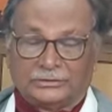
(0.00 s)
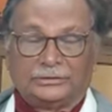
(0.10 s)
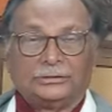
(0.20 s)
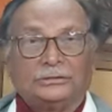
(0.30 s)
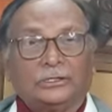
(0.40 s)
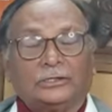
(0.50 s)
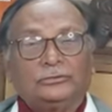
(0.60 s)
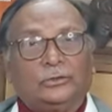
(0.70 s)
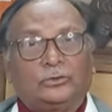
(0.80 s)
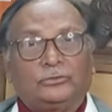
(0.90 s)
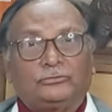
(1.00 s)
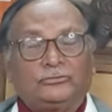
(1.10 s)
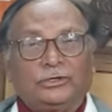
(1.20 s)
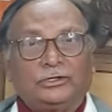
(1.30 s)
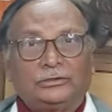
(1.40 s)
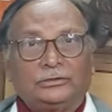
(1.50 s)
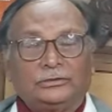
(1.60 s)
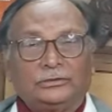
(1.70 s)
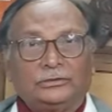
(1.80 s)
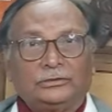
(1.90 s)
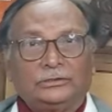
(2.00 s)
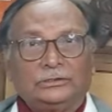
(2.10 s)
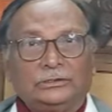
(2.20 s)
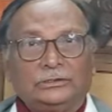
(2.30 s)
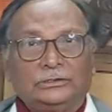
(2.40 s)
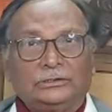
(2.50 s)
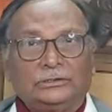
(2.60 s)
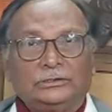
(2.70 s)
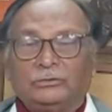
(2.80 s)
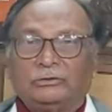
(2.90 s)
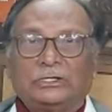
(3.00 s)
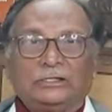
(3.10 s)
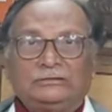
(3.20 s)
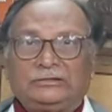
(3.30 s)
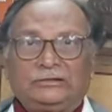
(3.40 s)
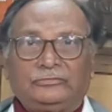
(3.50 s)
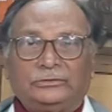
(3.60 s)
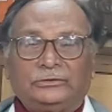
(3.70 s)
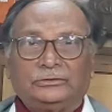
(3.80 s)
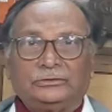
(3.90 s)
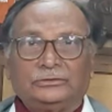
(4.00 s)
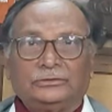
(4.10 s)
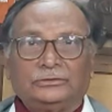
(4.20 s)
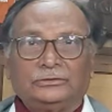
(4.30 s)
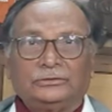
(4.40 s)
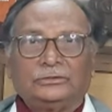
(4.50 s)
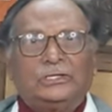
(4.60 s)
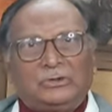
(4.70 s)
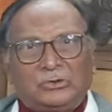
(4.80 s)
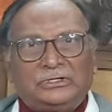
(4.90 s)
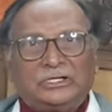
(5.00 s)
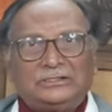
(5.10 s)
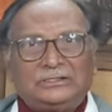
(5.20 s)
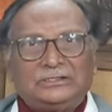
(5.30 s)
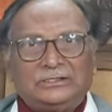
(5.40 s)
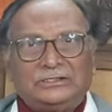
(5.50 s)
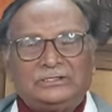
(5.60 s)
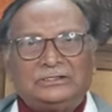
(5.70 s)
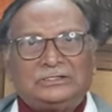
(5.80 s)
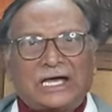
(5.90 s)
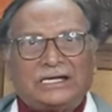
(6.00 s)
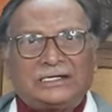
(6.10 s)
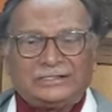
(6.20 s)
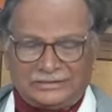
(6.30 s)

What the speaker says: Nazi looked shaken. He was unshaven. He looked dirty, tired.